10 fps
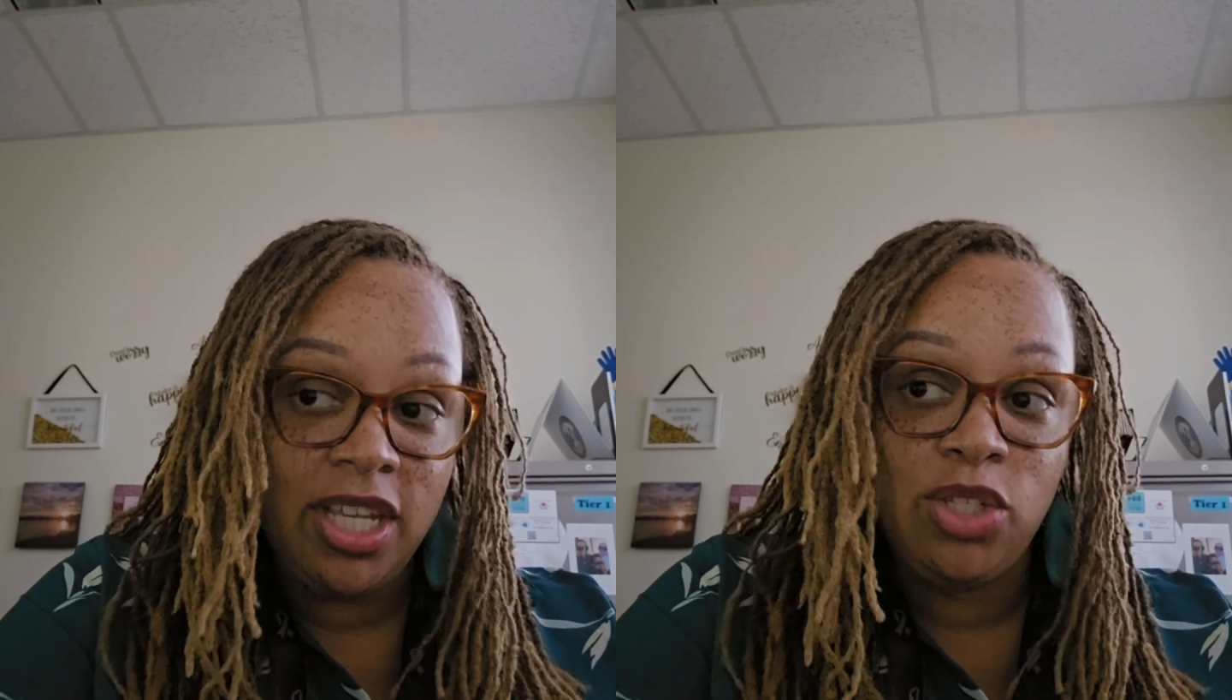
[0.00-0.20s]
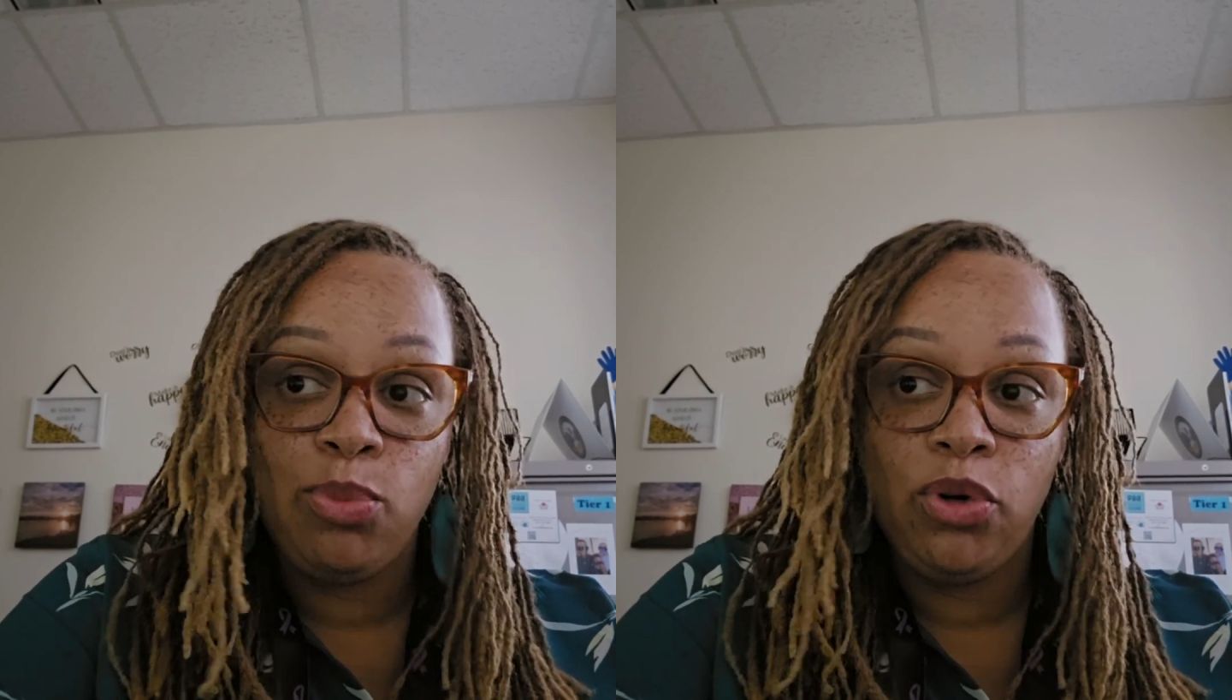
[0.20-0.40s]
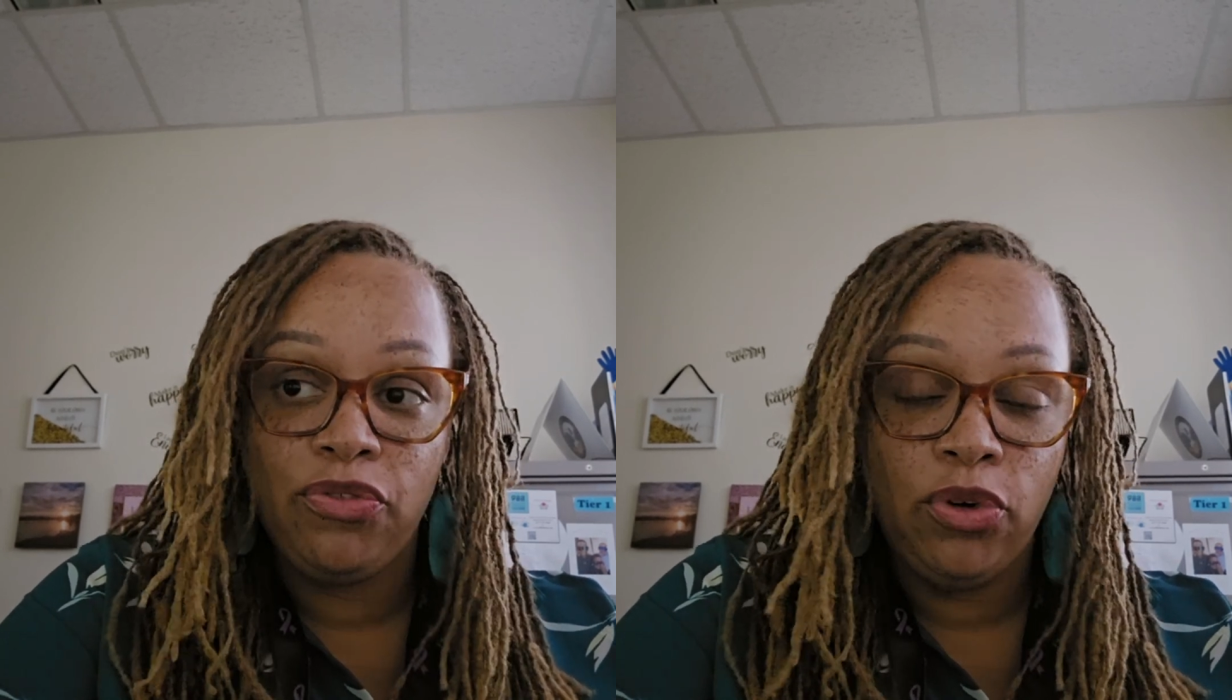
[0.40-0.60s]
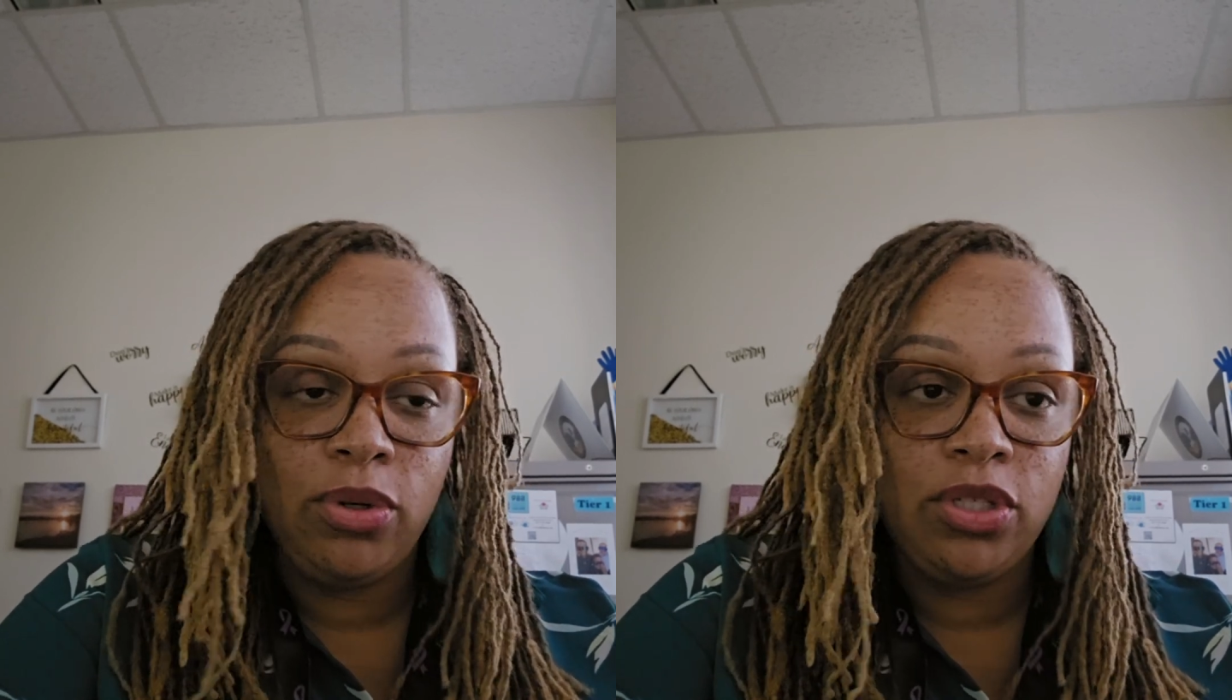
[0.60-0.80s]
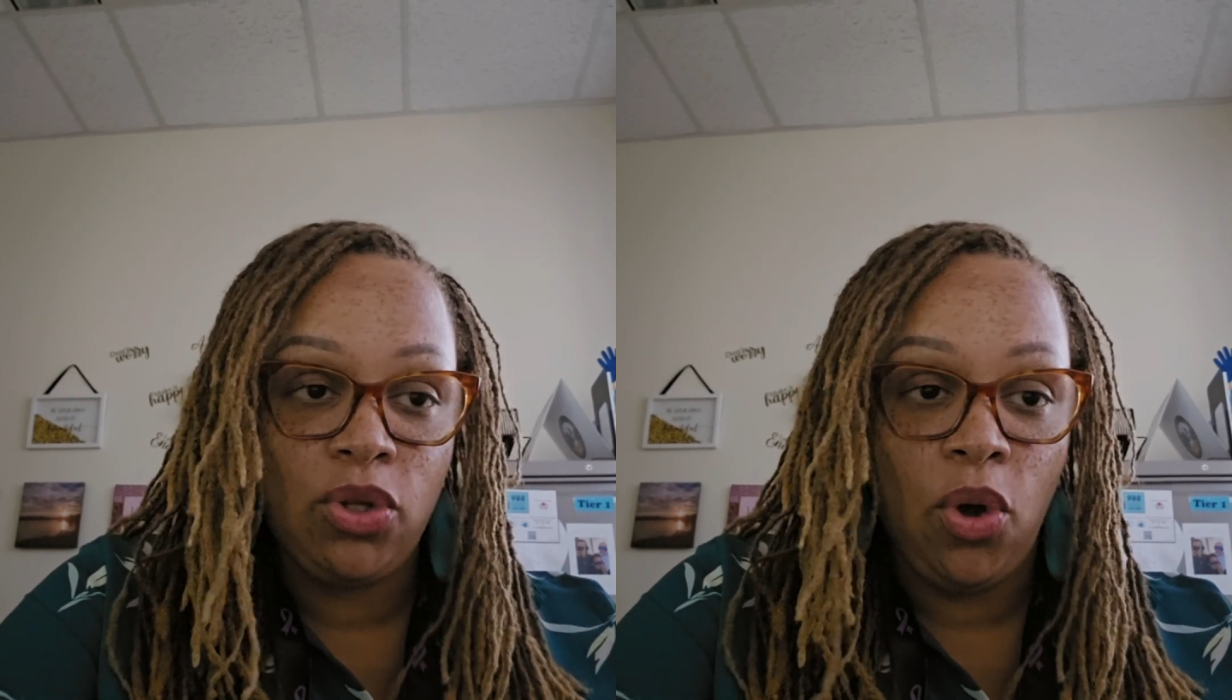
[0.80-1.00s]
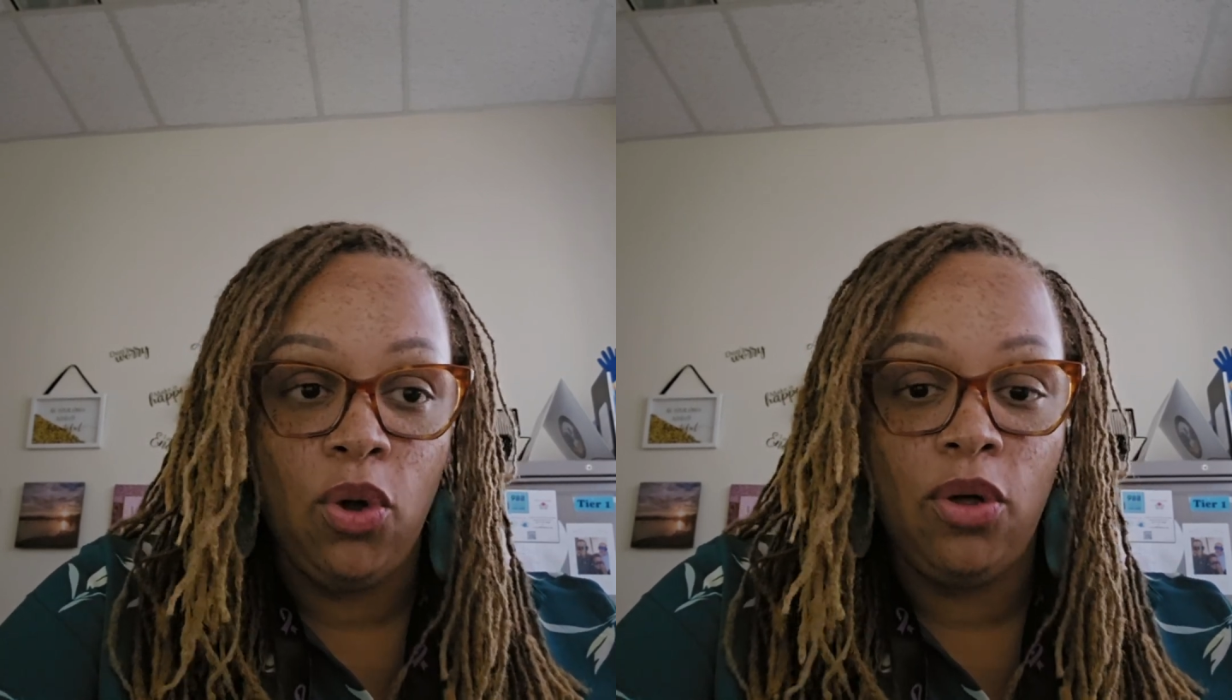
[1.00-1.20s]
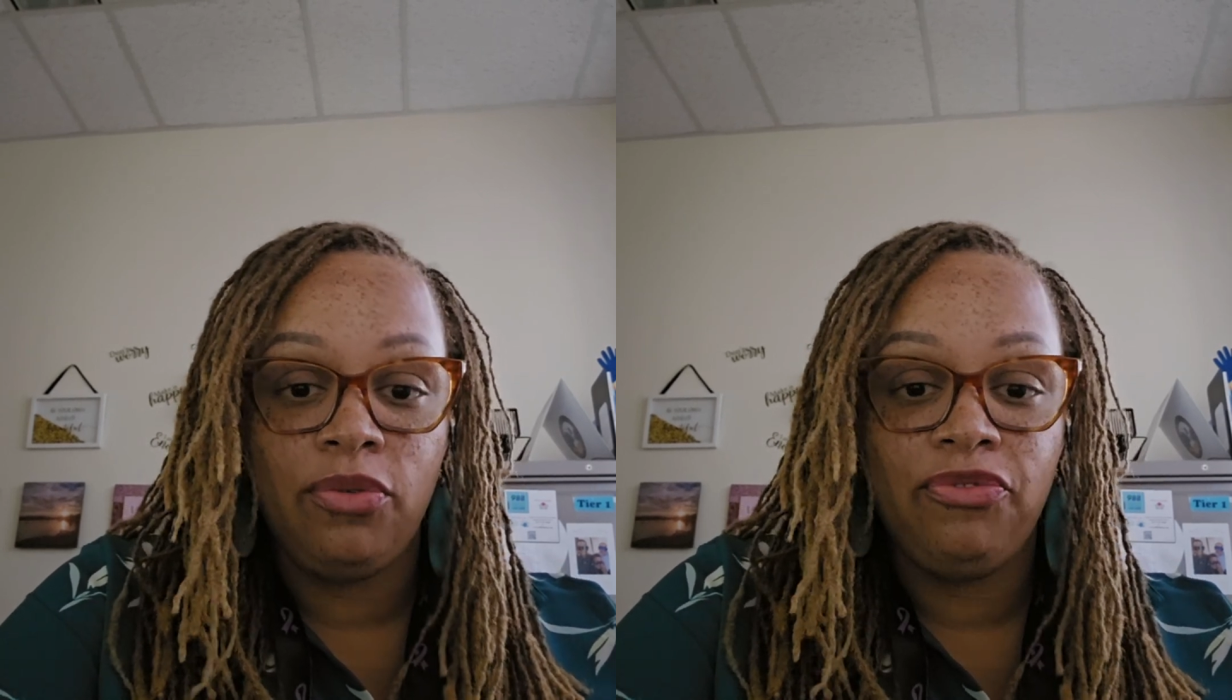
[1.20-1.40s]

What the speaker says: It's more focused on